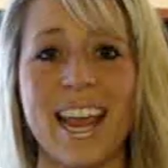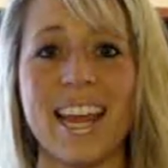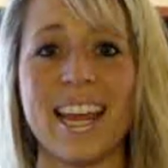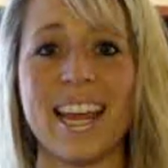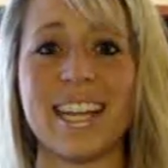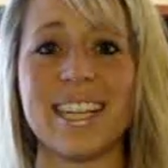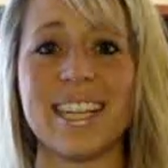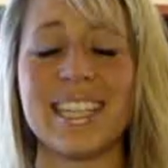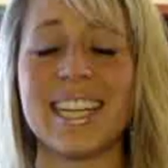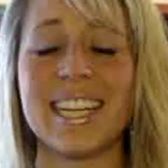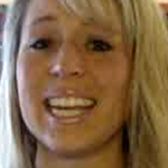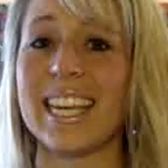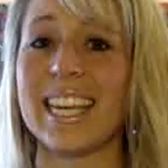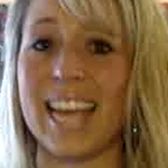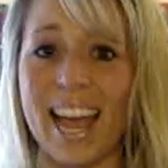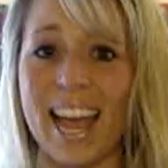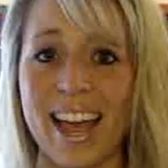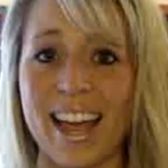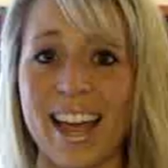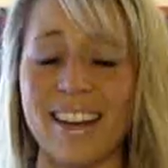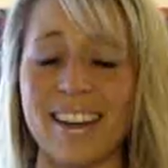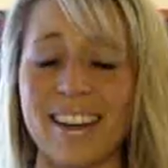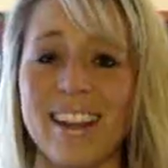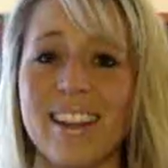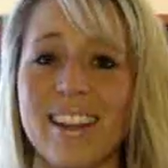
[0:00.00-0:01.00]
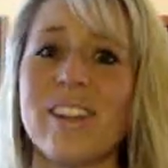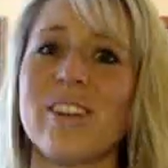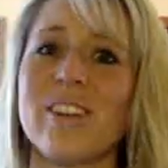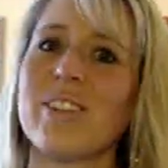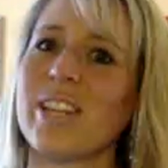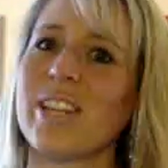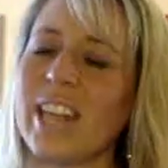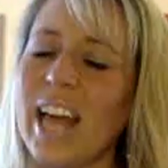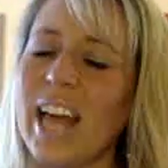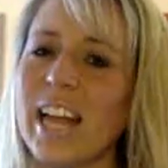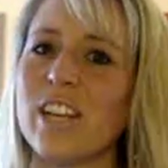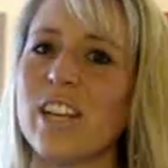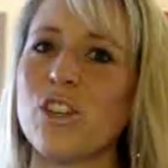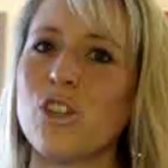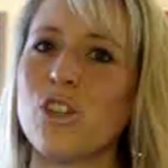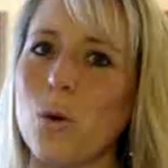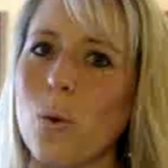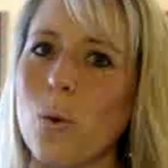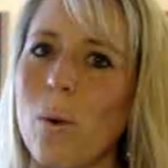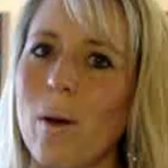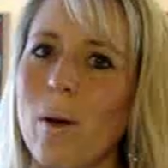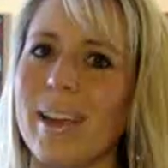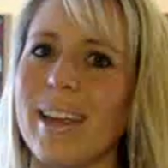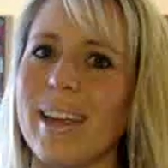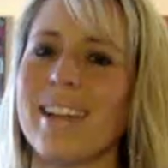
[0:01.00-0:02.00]
And again, there's a lot of
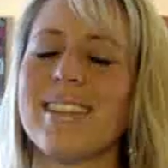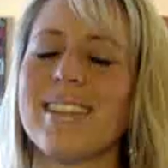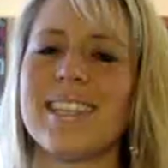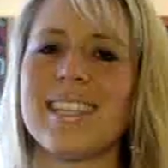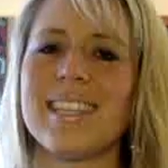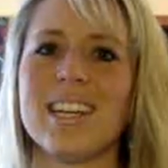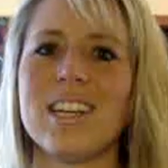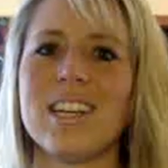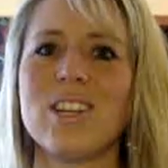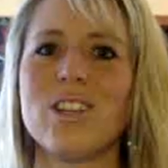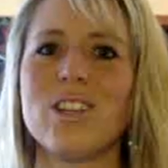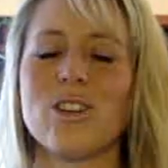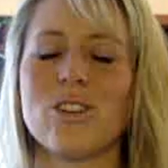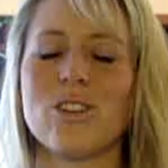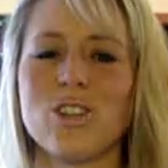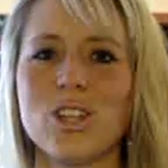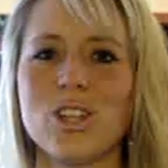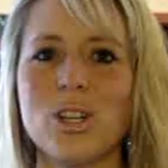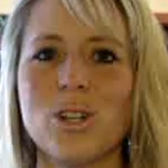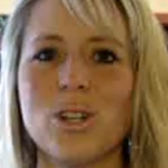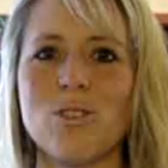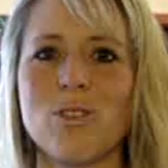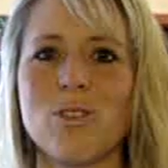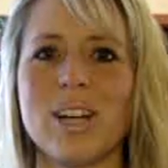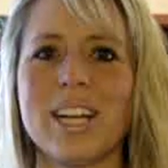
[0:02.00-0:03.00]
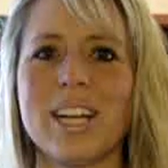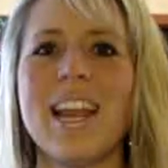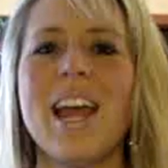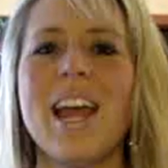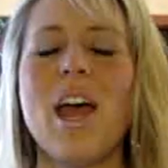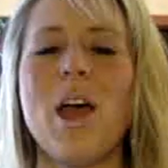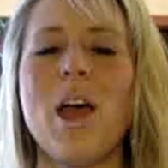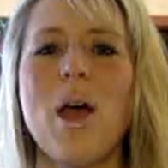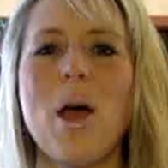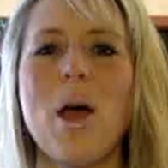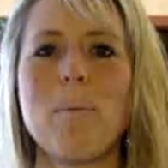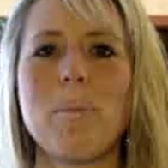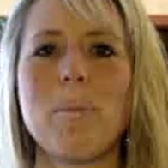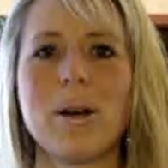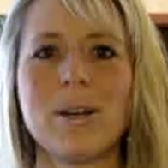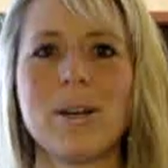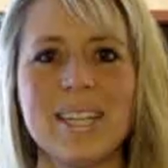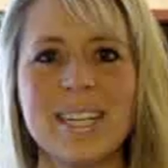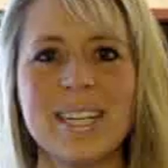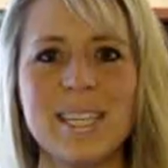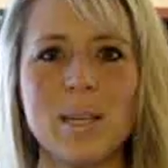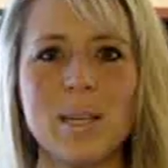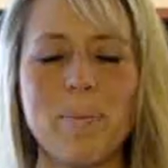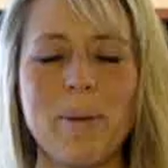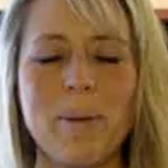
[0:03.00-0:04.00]
joy in seeing your children
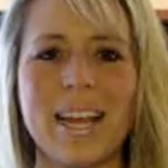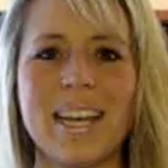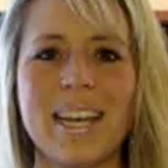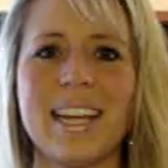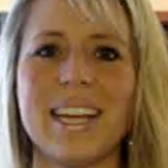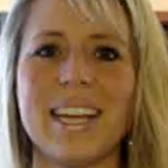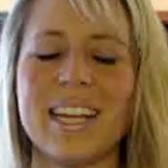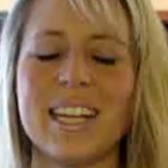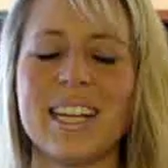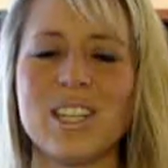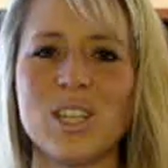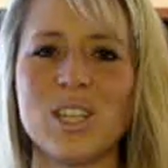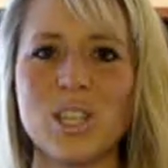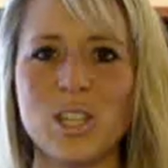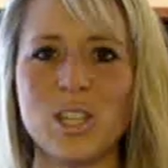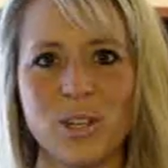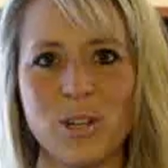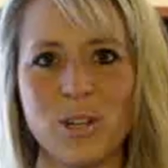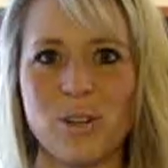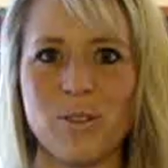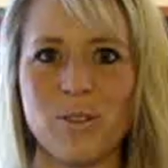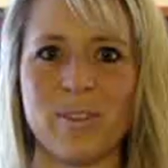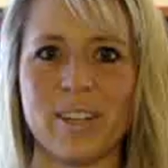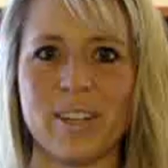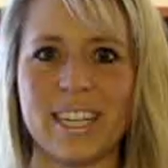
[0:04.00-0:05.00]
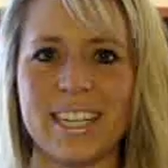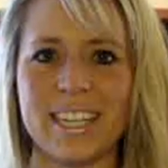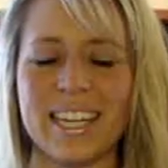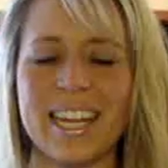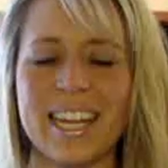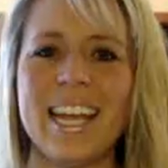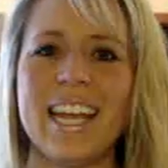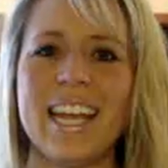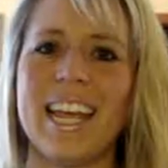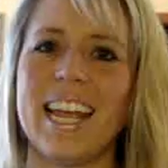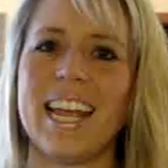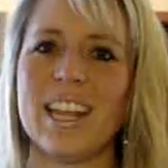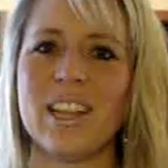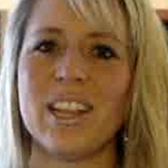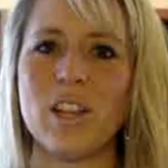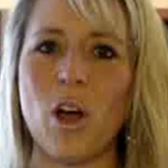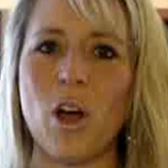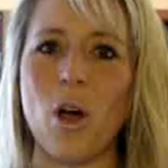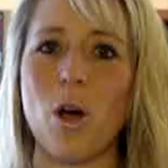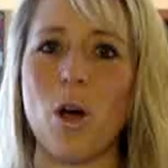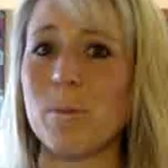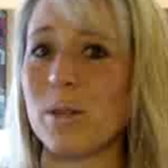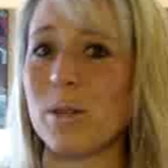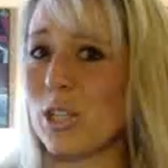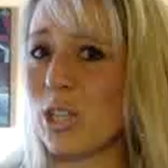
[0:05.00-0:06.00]
participating and serving in the
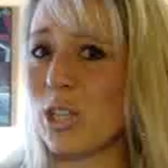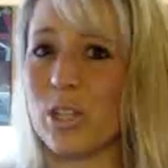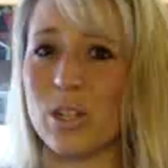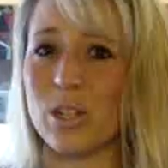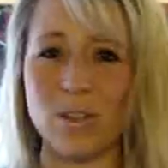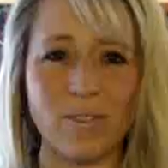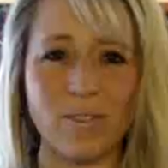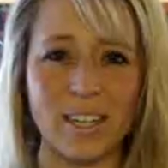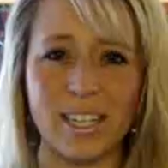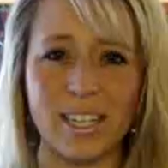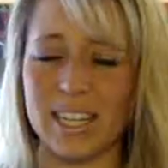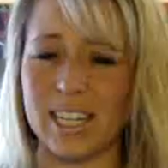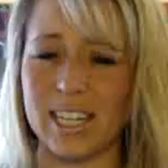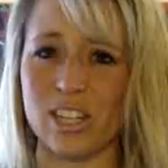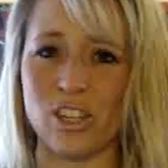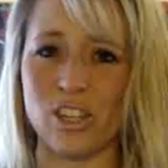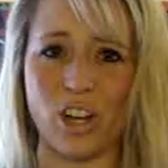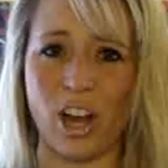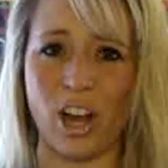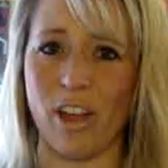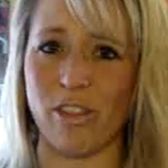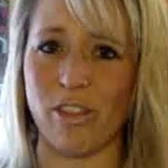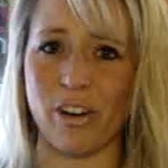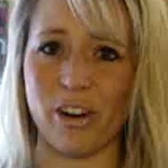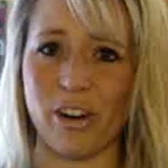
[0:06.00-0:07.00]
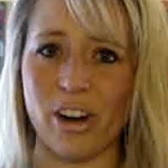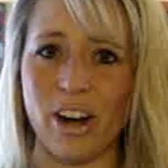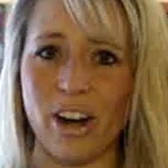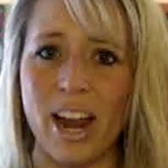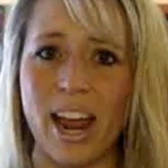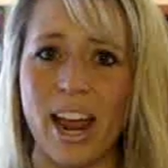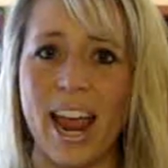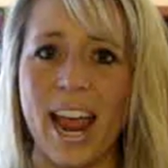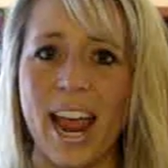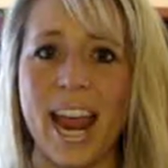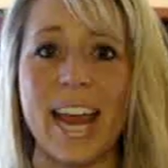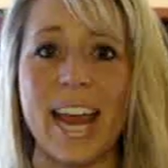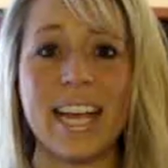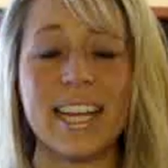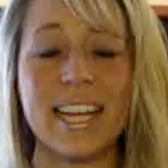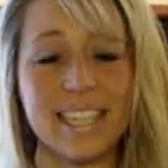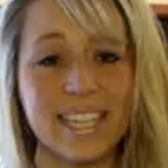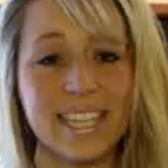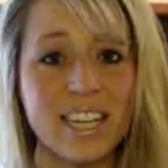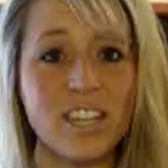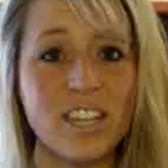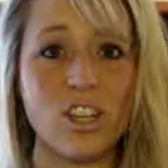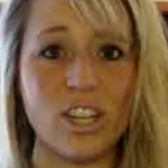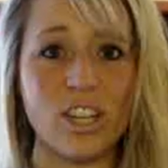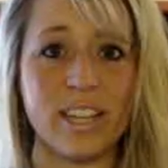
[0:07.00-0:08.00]
home and serving each other and
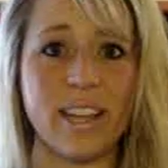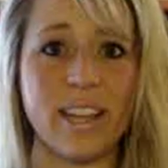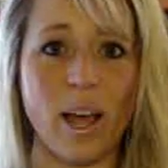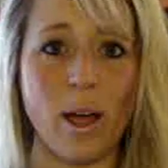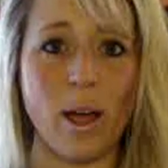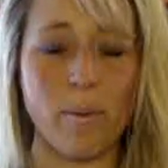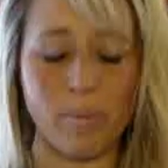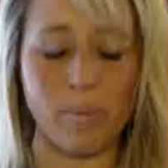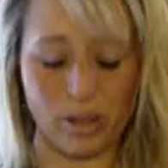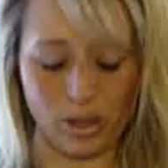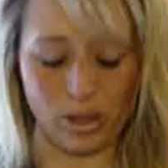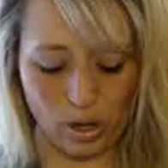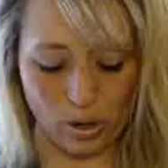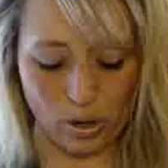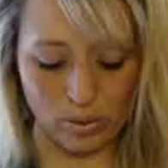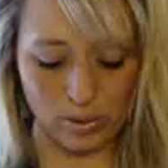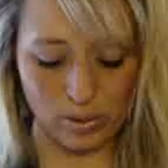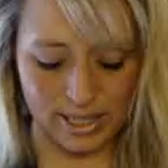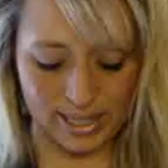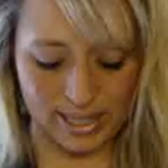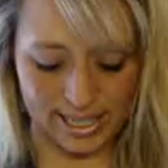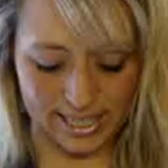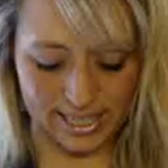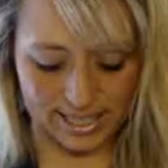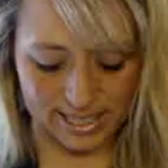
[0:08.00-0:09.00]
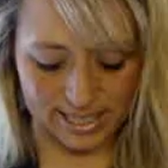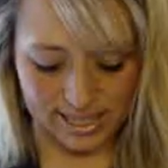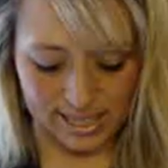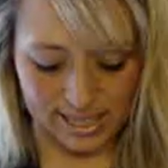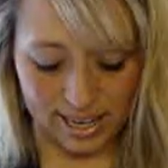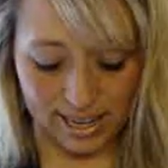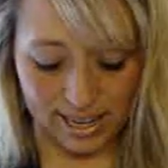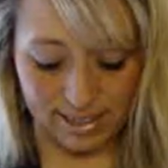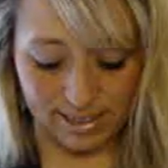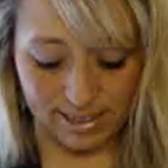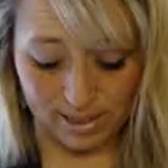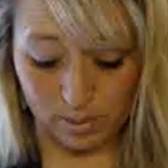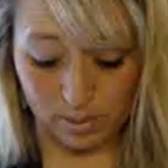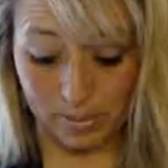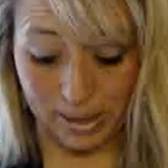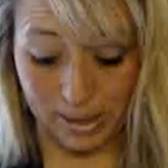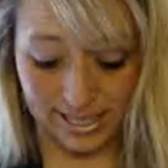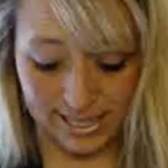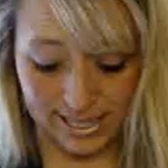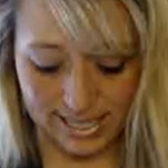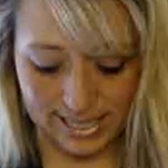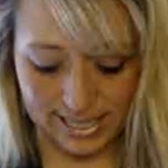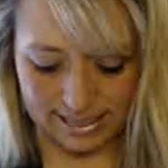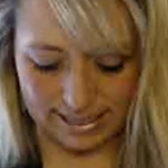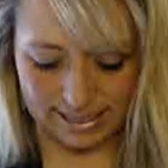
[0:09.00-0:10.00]
teaching them those things eh,
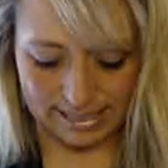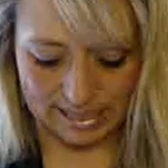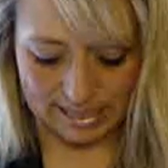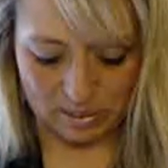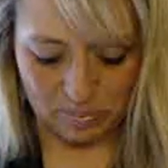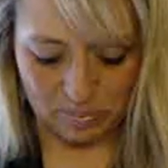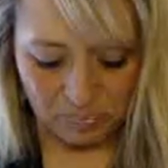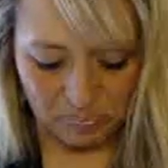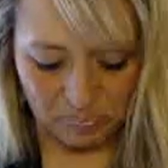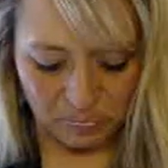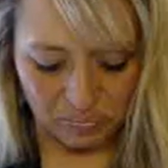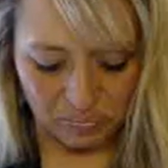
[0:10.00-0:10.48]
domestically.